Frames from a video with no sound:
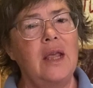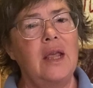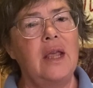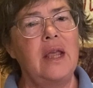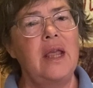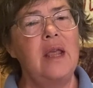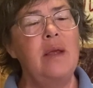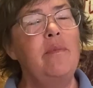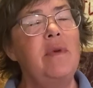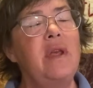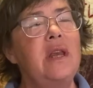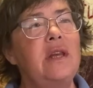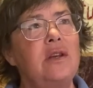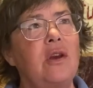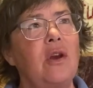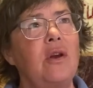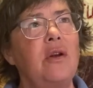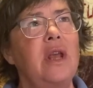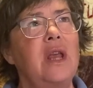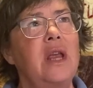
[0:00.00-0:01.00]
He meets
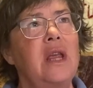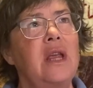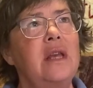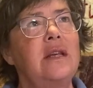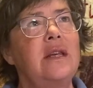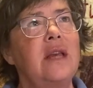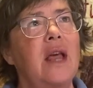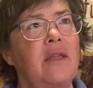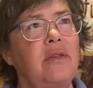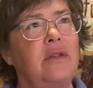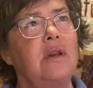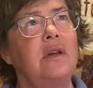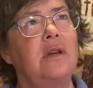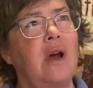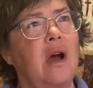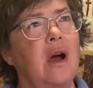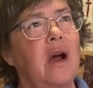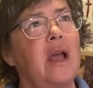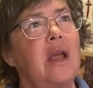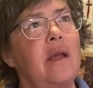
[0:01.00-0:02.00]
our needs at the
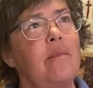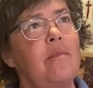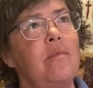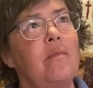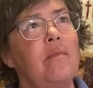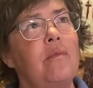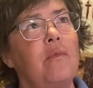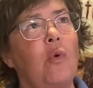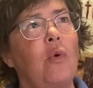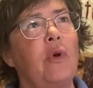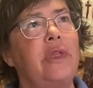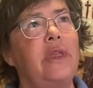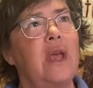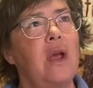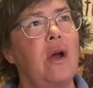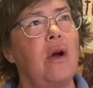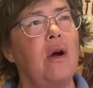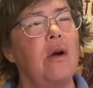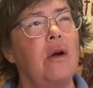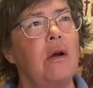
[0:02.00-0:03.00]
time, what they
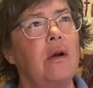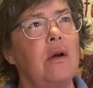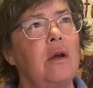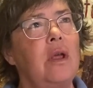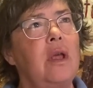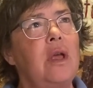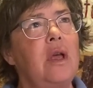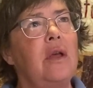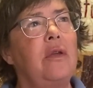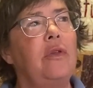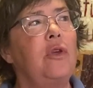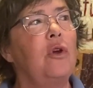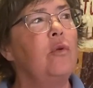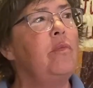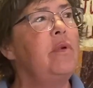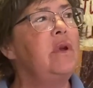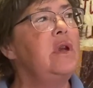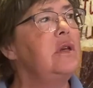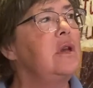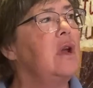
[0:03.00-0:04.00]
are. There have
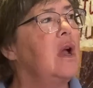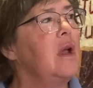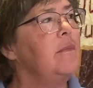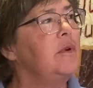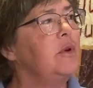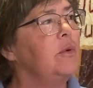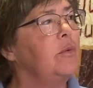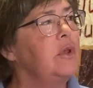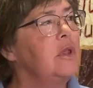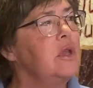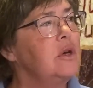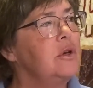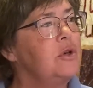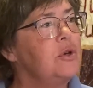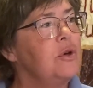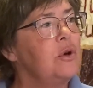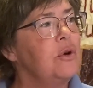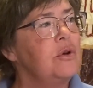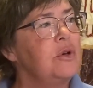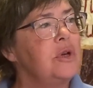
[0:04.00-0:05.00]
been times when this
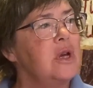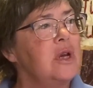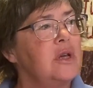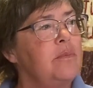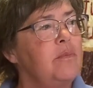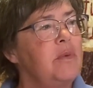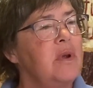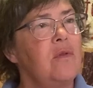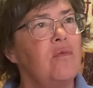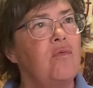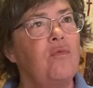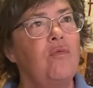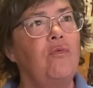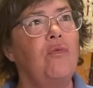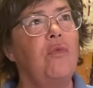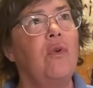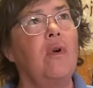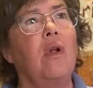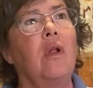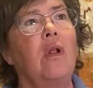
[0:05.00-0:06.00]
church has been
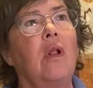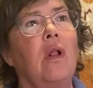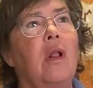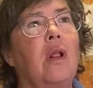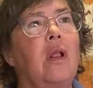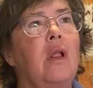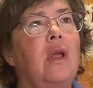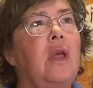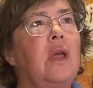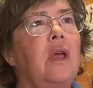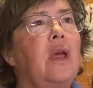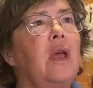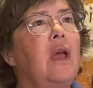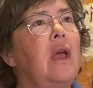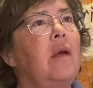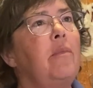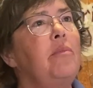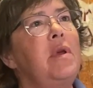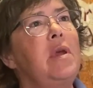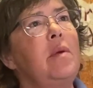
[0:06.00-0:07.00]
full,
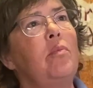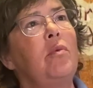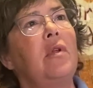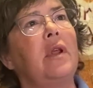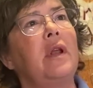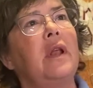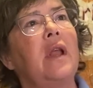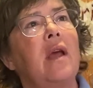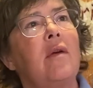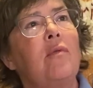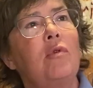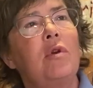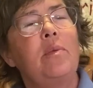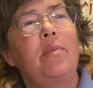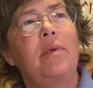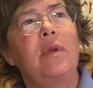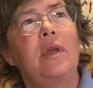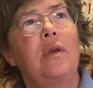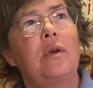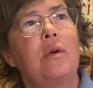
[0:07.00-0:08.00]
people in every
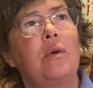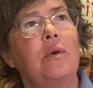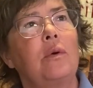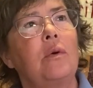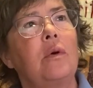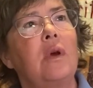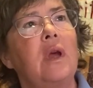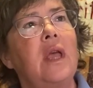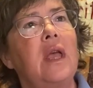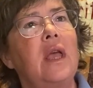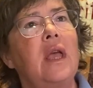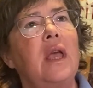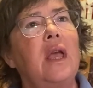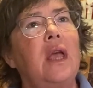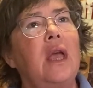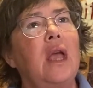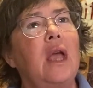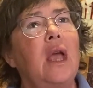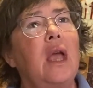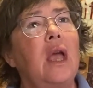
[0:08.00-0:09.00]
pew,
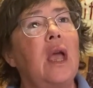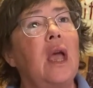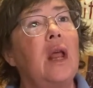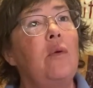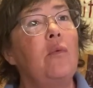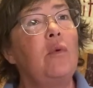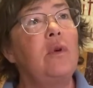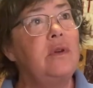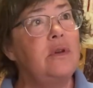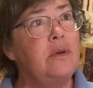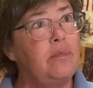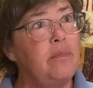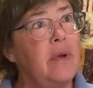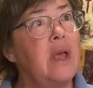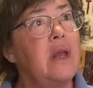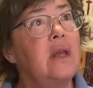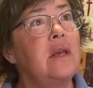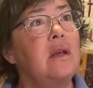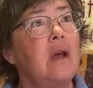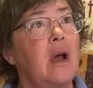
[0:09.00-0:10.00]
and we've
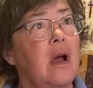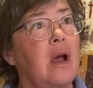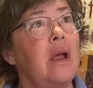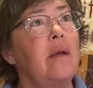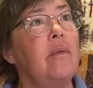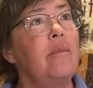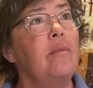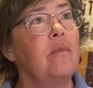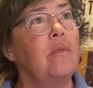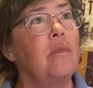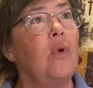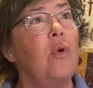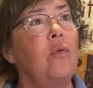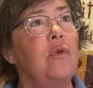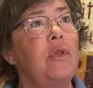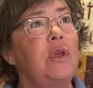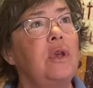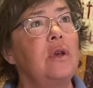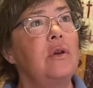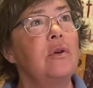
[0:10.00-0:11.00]
spent time over
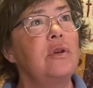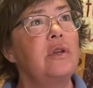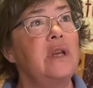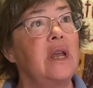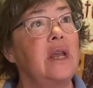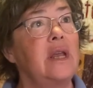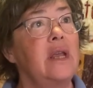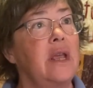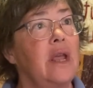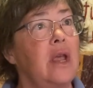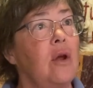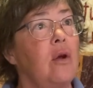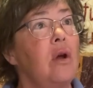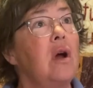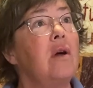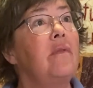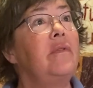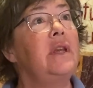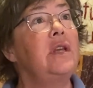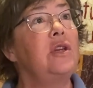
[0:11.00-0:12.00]
the years taking care
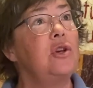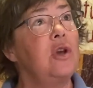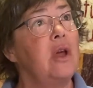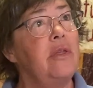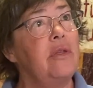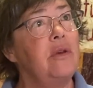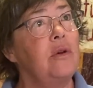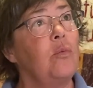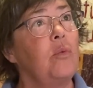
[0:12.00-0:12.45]
of each other.